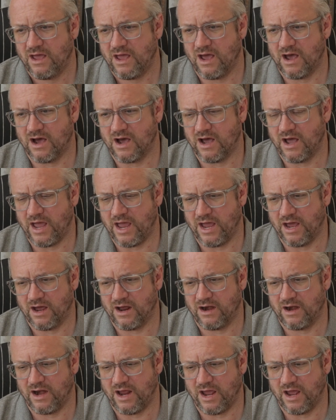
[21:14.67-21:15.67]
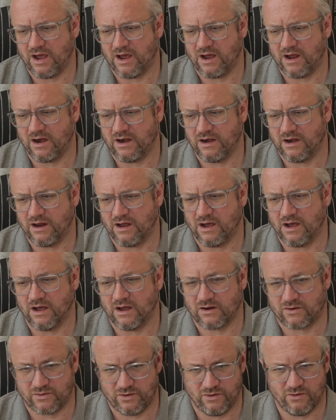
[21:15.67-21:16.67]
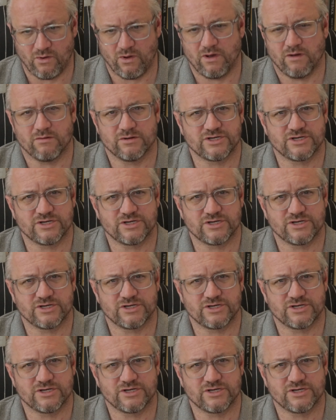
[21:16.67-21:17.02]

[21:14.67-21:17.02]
and crude oil,